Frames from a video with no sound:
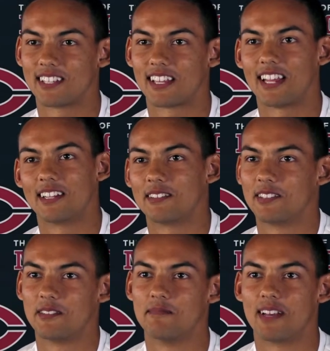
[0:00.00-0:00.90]
kind of
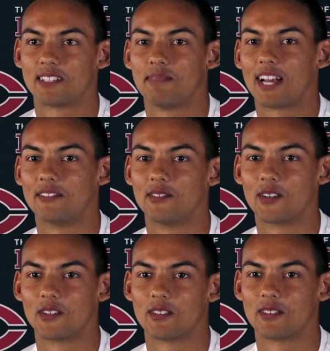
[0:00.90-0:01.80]
mix back and
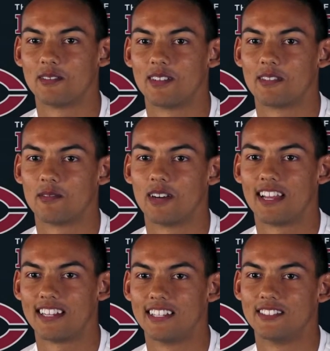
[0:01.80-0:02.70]
forth with what
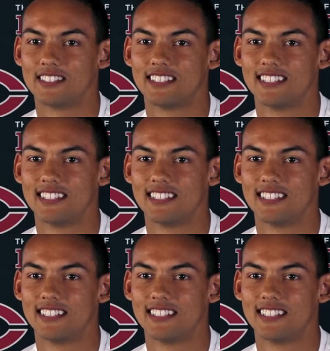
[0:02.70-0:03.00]
hand I use.